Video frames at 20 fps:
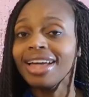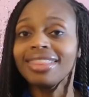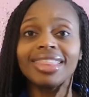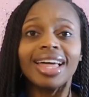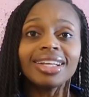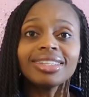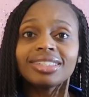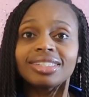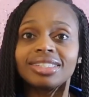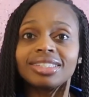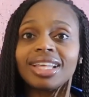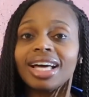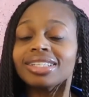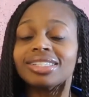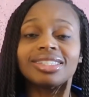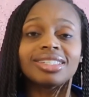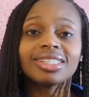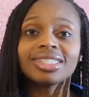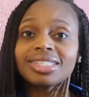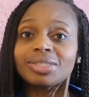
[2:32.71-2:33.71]
And
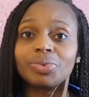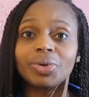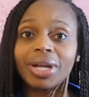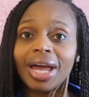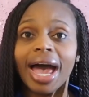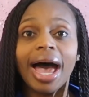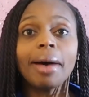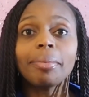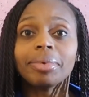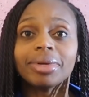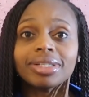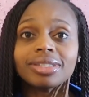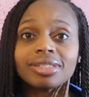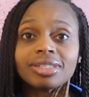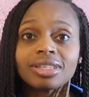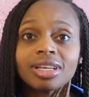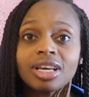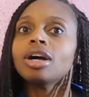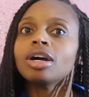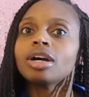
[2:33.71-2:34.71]
that's just what
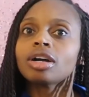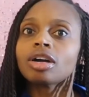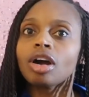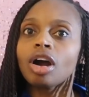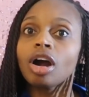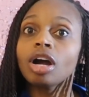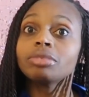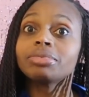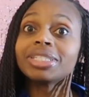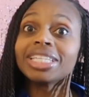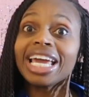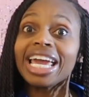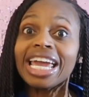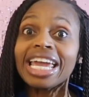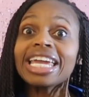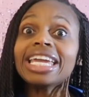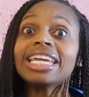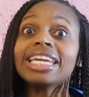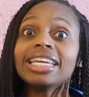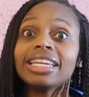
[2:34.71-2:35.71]
happens. Carbs
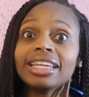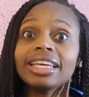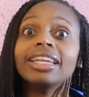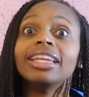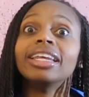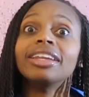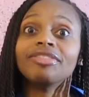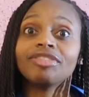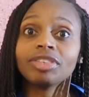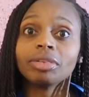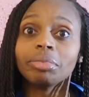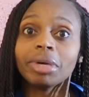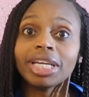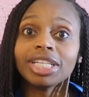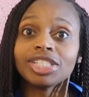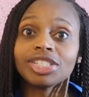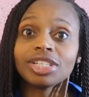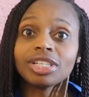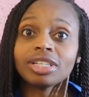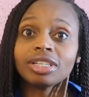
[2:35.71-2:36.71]
aid in
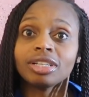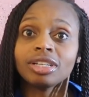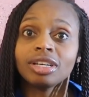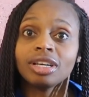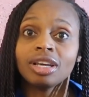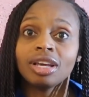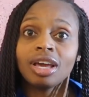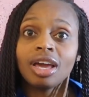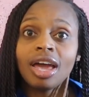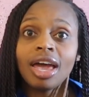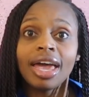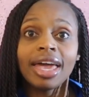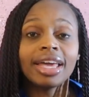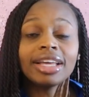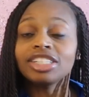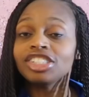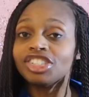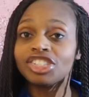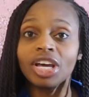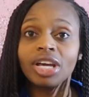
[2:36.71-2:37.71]
inflammation
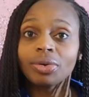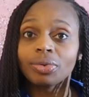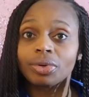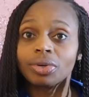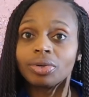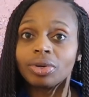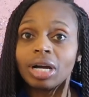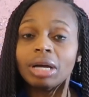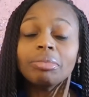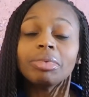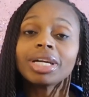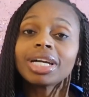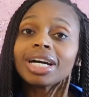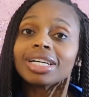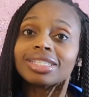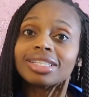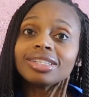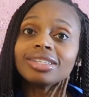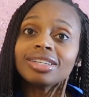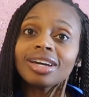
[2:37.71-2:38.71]
in general, and
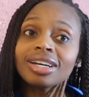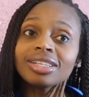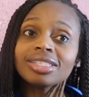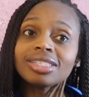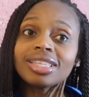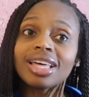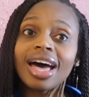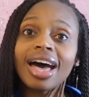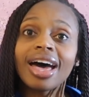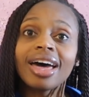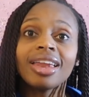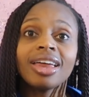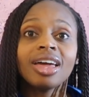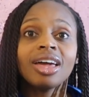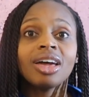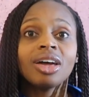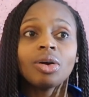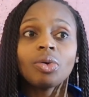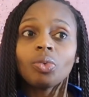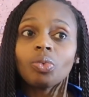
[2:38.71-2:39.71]
because it does that,
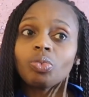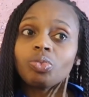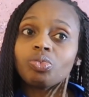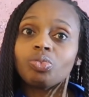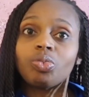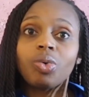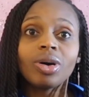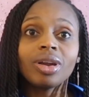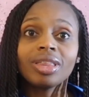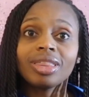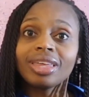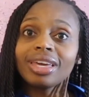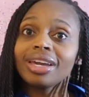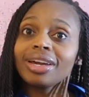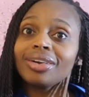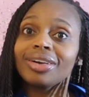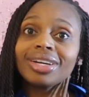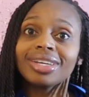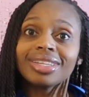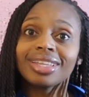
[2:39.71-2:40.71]
one of the
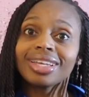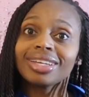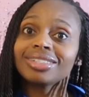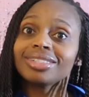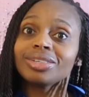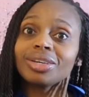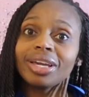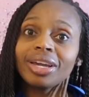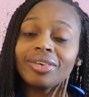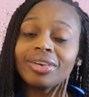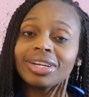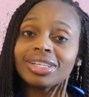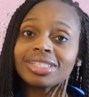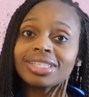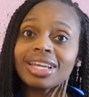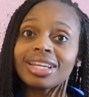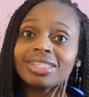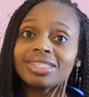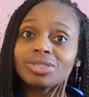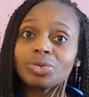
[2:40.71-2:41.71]
areas
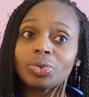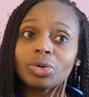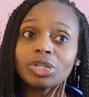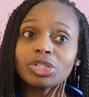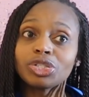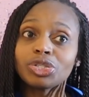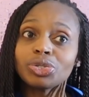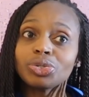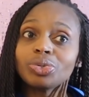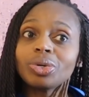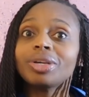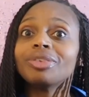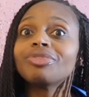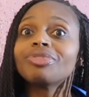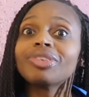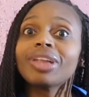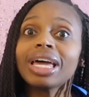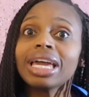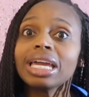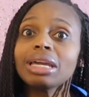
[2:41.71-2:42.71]
that it's going to
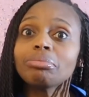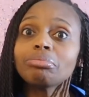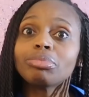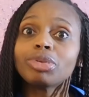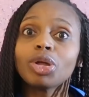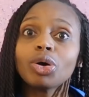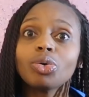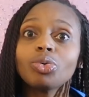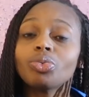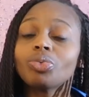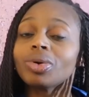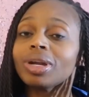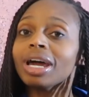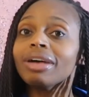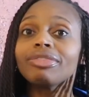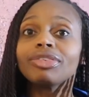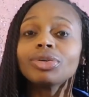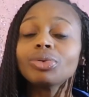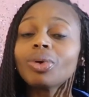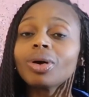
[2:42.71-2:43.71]
inflame, bloat,
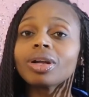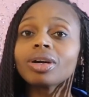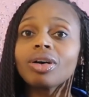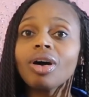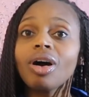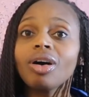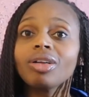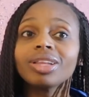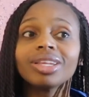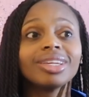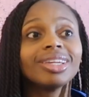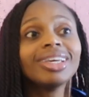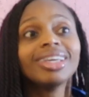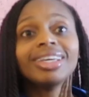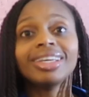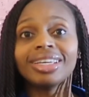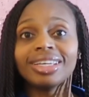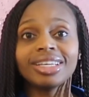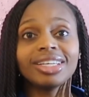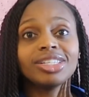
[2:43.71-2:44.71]
whatever you want to call it,
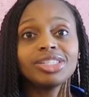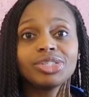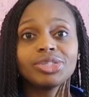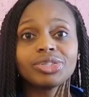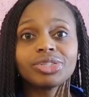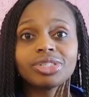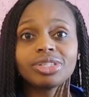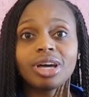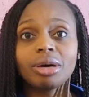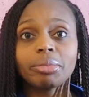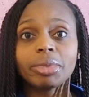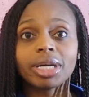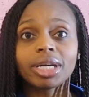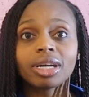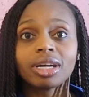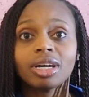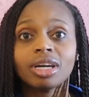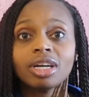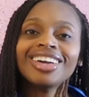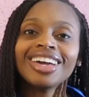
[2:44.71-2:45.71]
is your
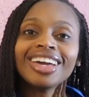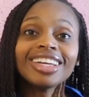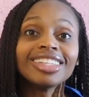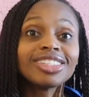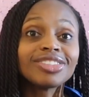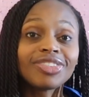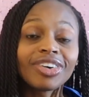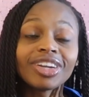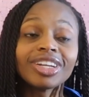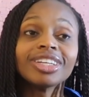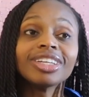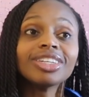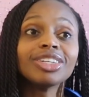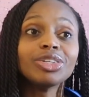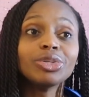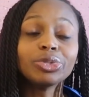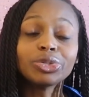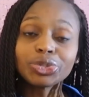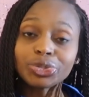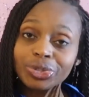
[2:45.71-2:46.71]
stomach. It's funny,
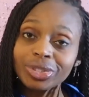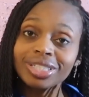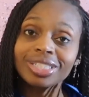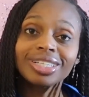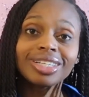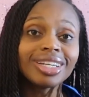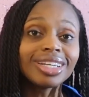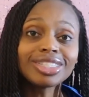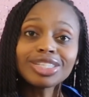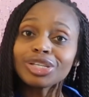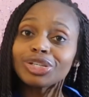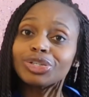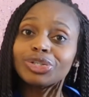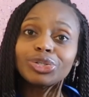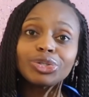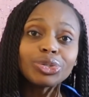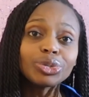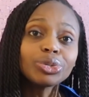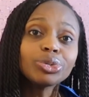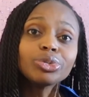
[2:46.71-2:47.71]
nutrition is a
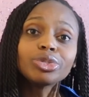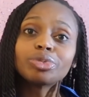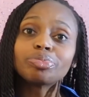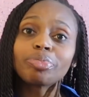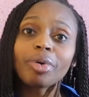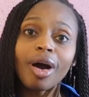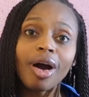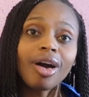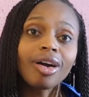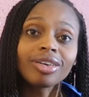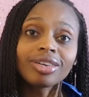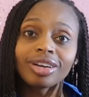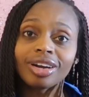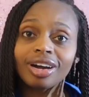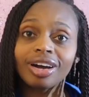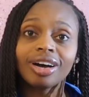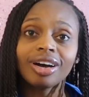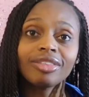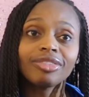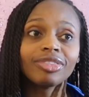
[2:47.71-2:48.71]
huge part
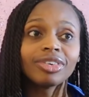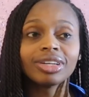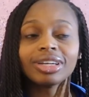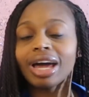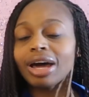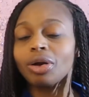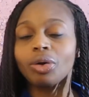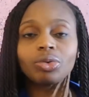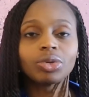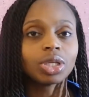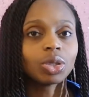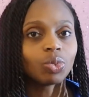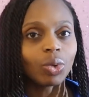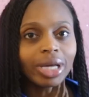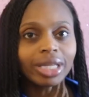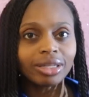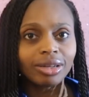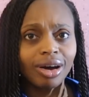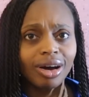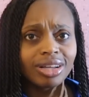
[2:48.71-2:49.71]
of not only
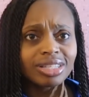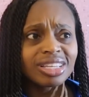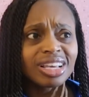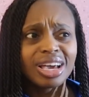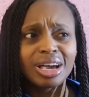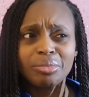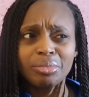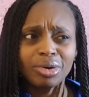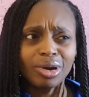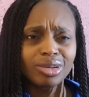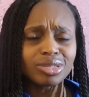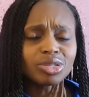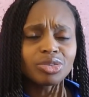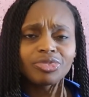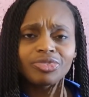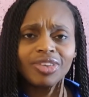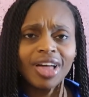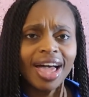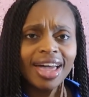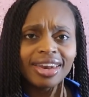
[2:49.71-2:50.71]
weight loss, but also
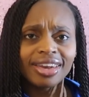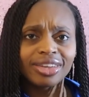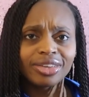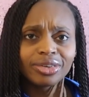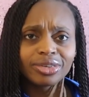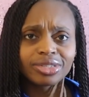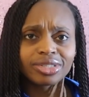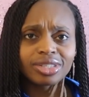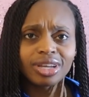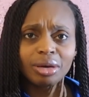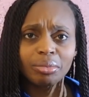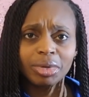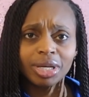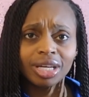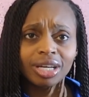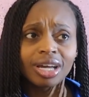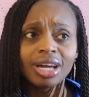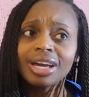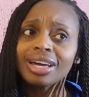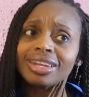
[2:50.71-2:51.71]
flattening your
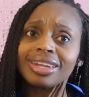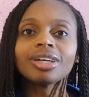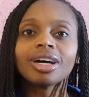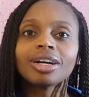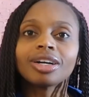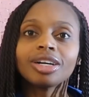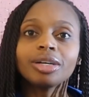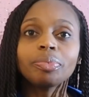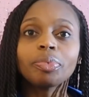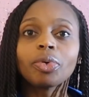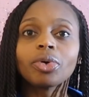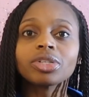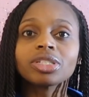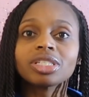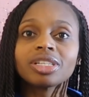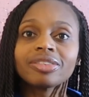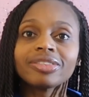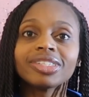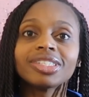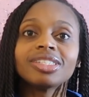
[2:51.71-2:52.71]
stomach. A good
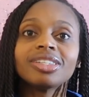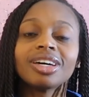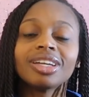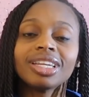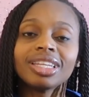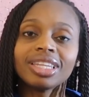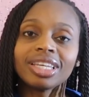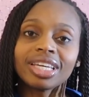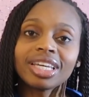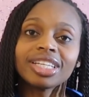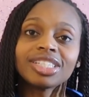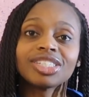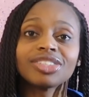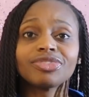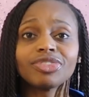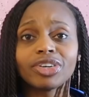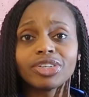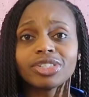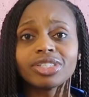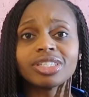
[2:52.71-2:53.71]
portion of it's done in the
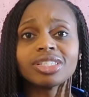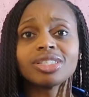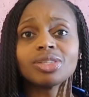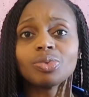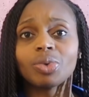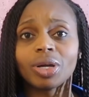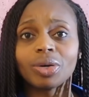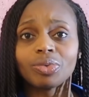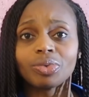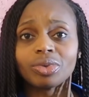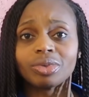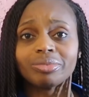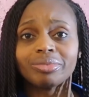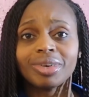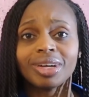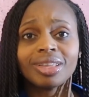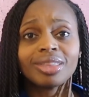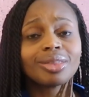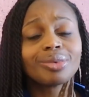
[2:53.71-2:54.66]
kitchen versus the weight room.